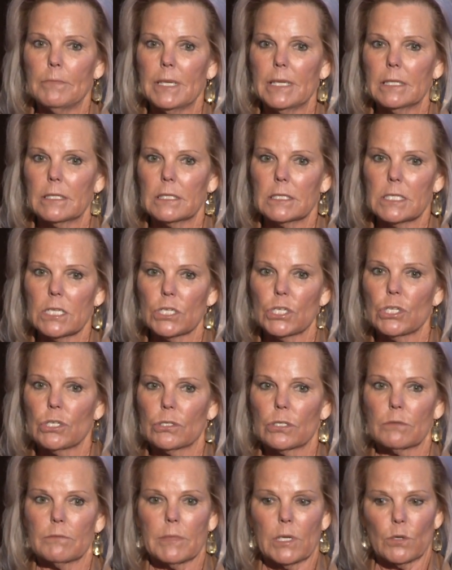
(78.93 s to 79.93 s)
In addition
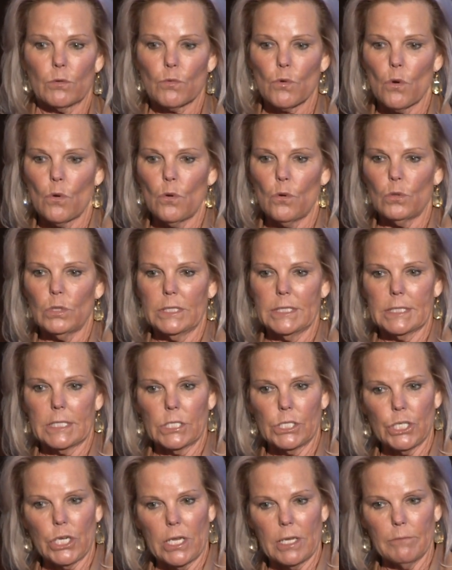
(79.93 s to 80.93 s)
to my role at the
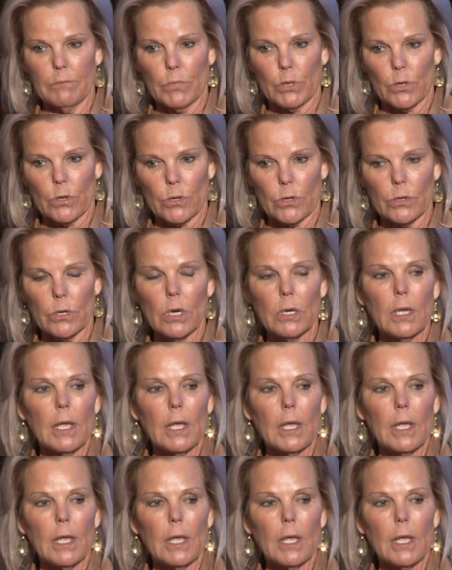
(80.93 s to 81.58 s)
Chamber,